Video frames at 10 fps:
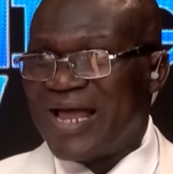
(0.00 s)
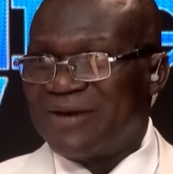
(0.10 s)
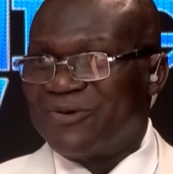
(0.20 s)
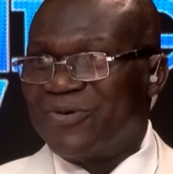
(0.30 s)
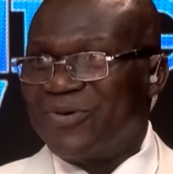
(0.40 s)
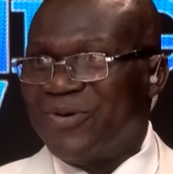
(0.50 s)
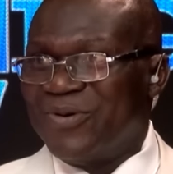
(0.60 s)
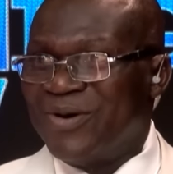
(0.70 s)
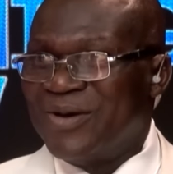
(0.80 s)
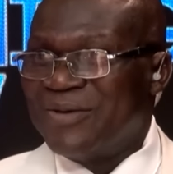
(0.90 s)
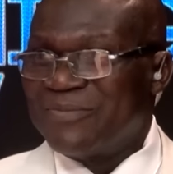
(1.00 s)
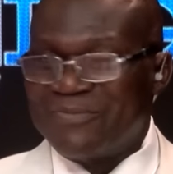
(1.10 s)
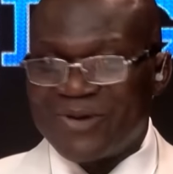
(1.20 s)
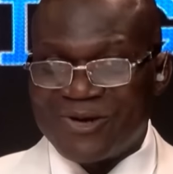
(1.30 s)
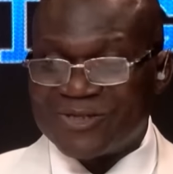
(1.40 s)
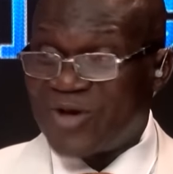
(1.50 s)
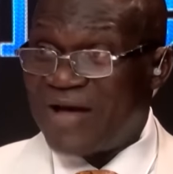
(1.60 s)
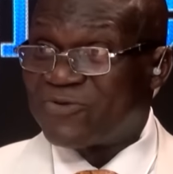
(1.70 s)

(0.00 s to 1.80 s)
I don't know. because you have